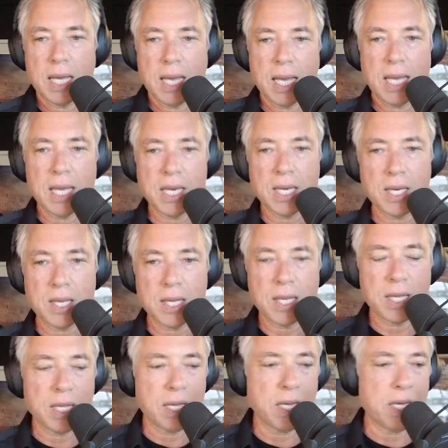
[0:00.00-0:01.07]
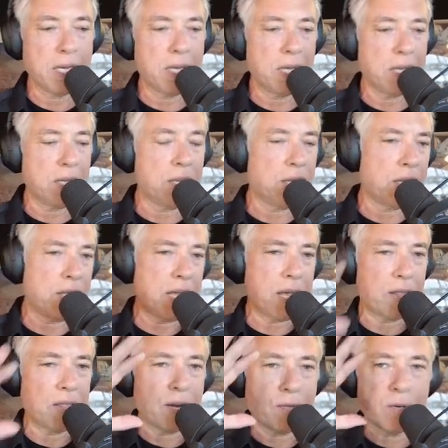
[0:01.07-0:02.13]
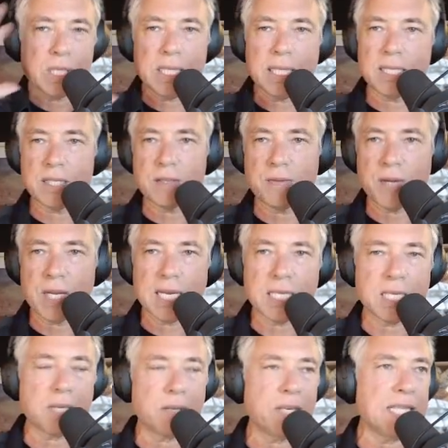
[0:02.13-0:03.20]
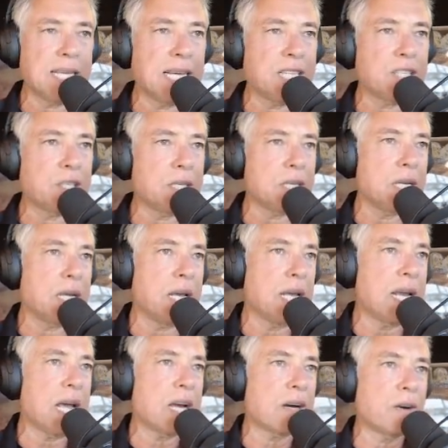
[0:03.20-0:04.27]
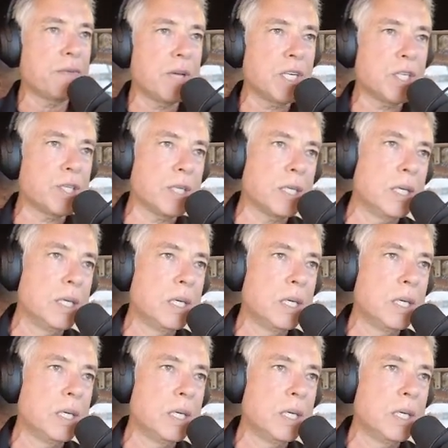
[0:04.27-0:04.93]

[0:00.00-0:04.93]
And that release of unnecessary tension and aggravation